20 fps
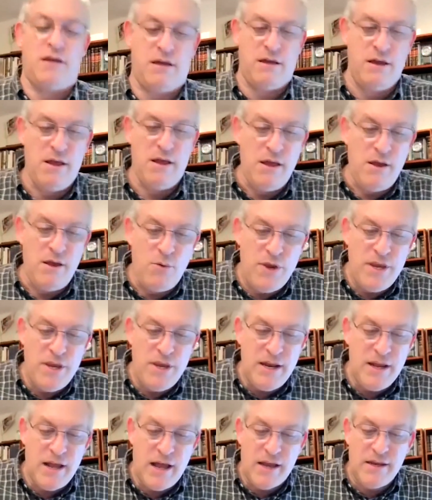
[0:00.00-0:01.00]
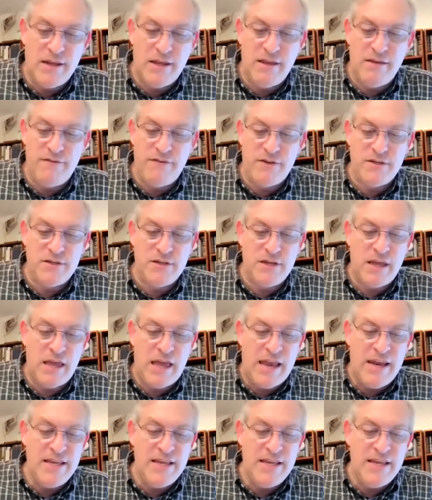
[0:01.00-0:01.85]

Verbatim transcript: Uh, we needed God to give us.